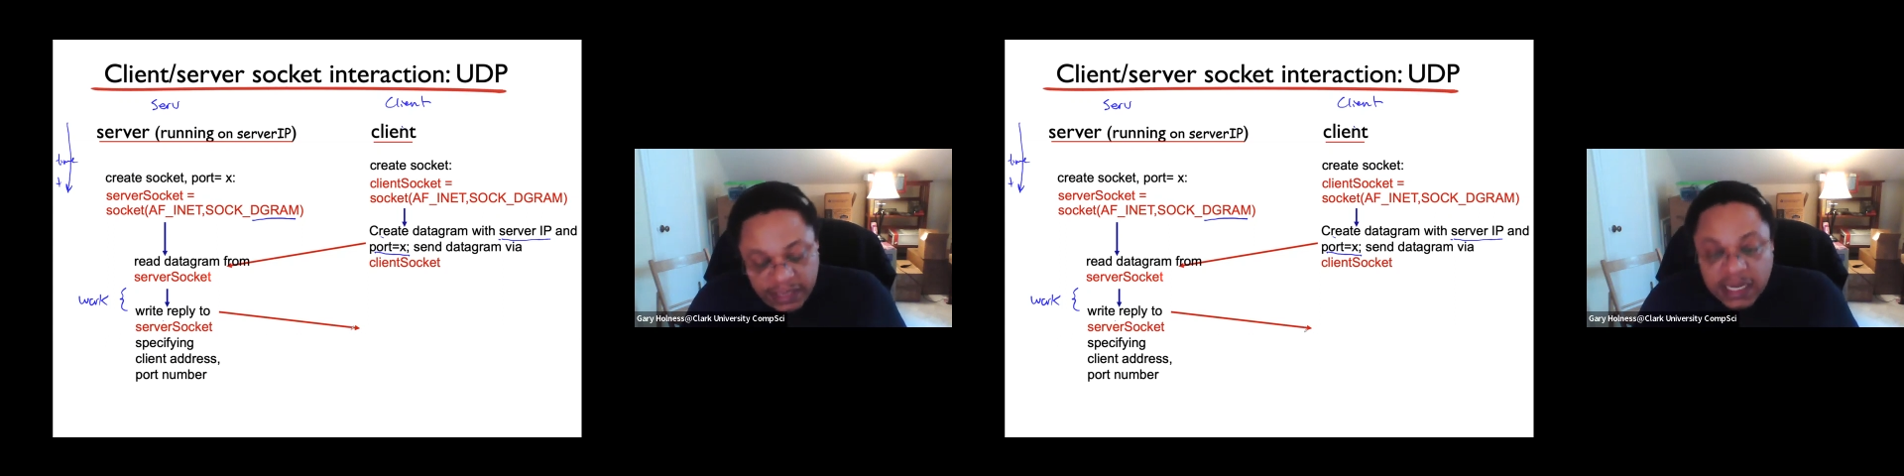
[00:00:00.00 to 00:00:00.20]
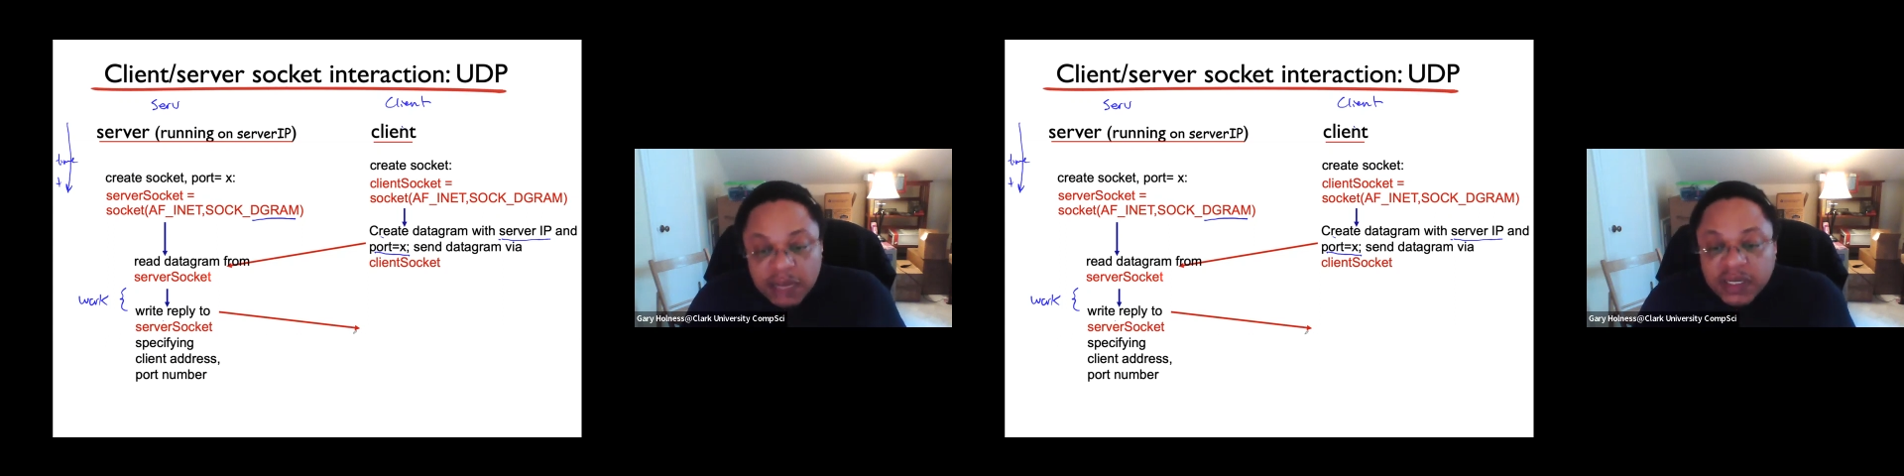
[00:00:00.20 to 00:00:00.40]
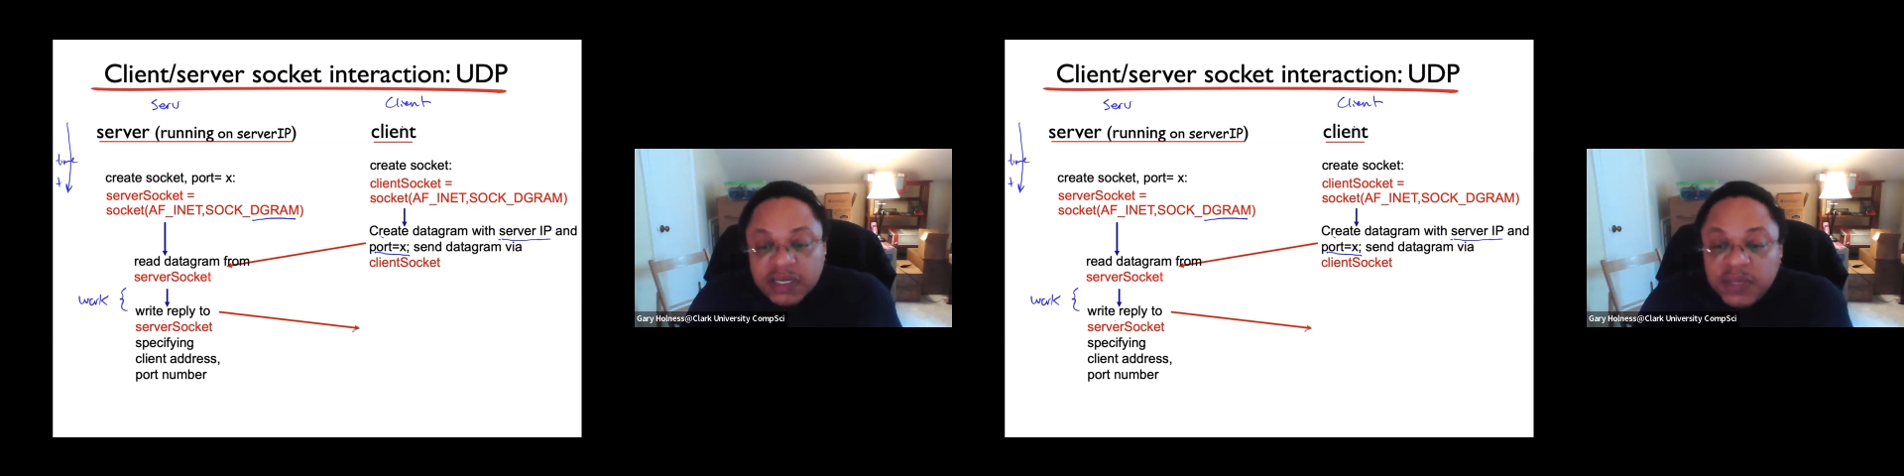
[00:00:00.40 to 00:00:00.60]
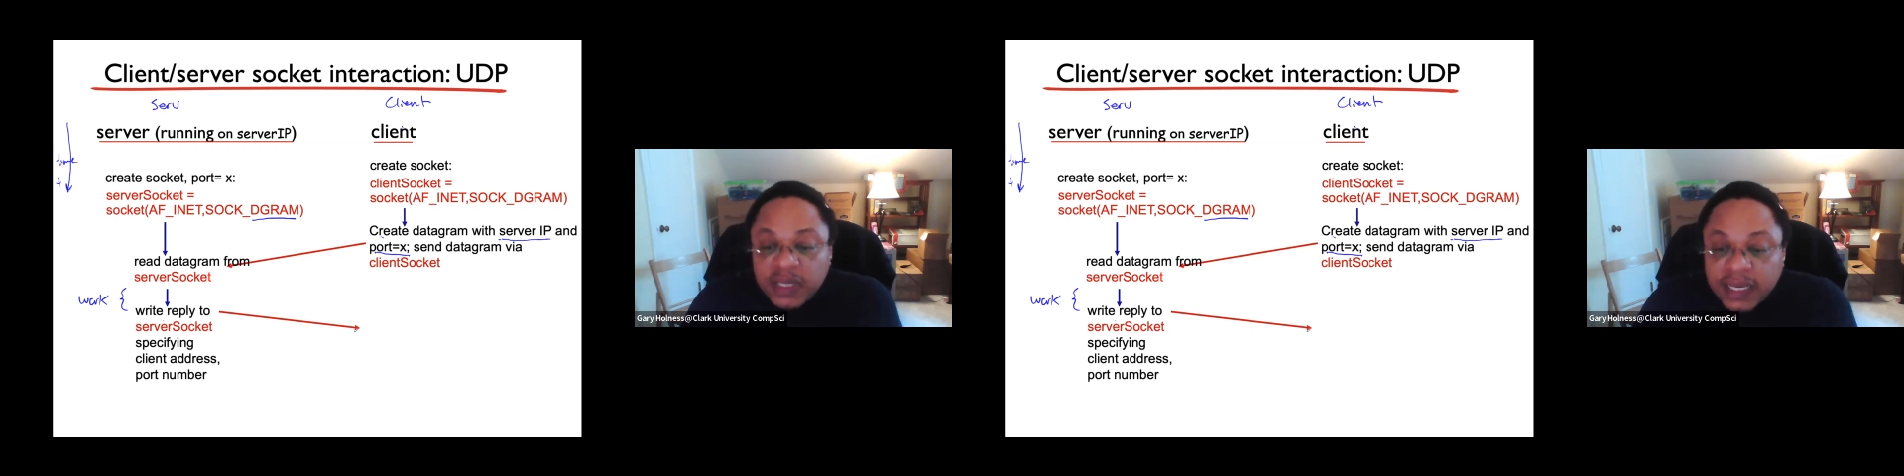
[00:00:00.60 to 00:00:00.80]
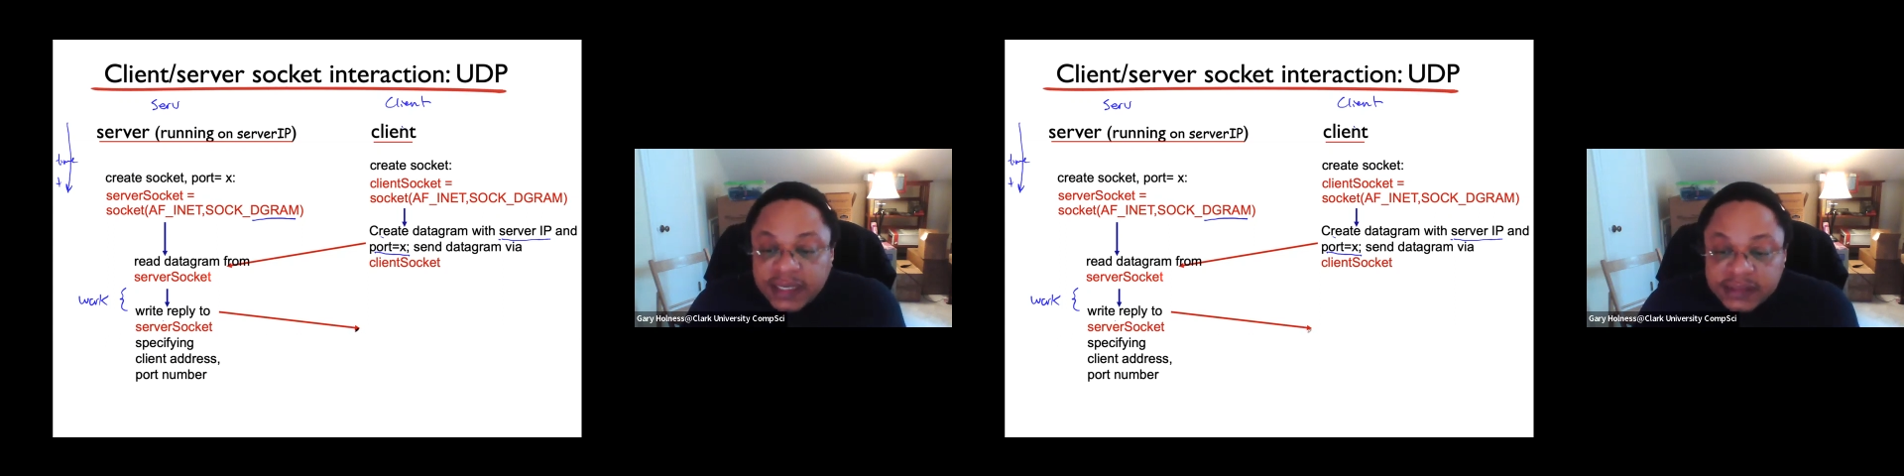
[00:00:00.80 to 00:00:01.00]
incoming
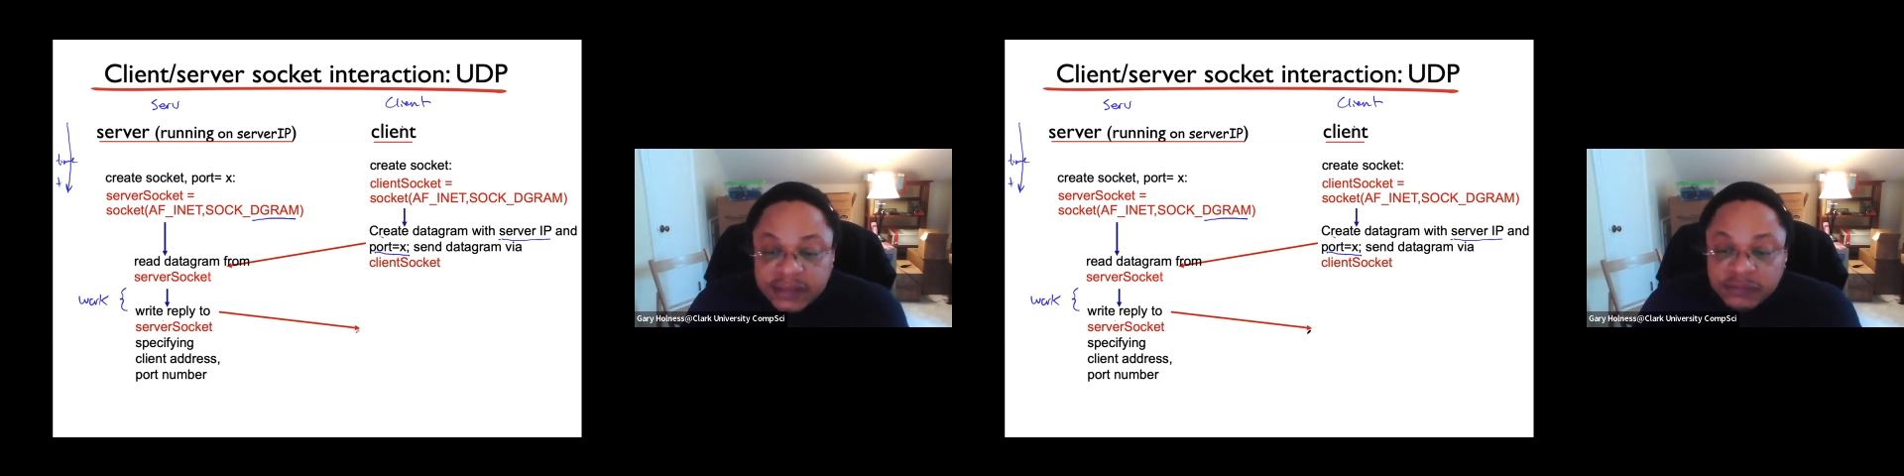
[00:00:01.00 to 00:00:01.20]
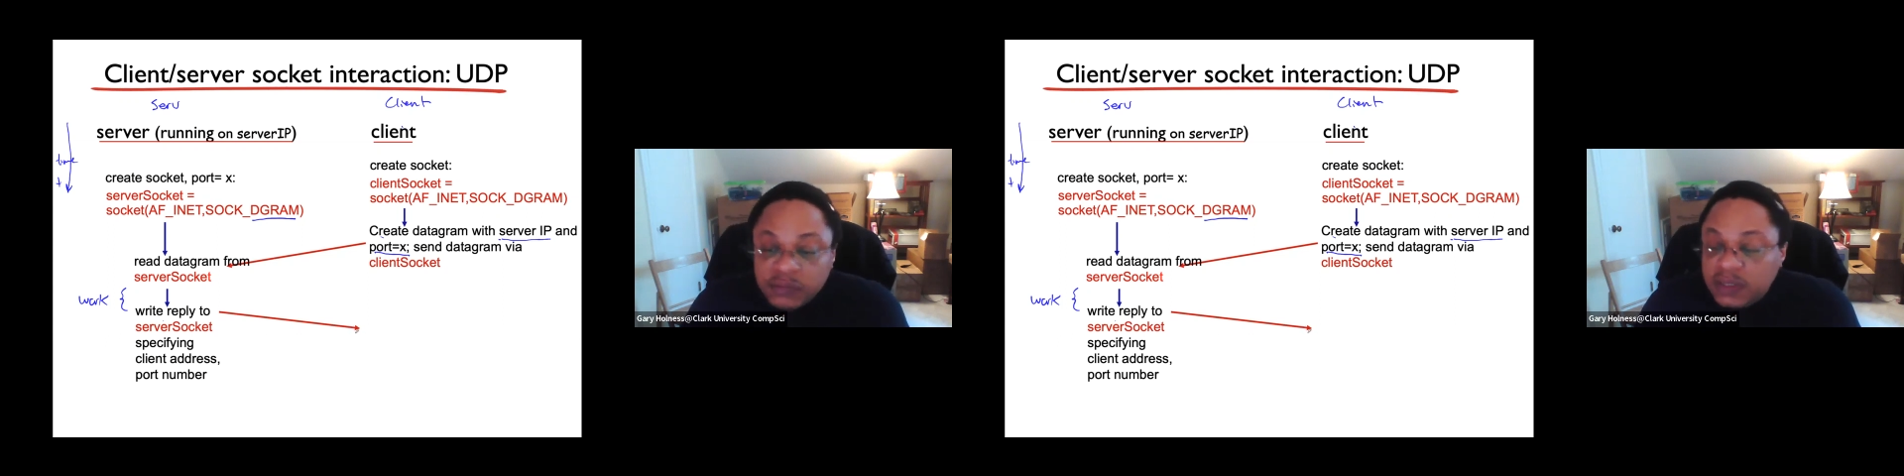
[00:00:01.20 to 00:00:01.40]
communication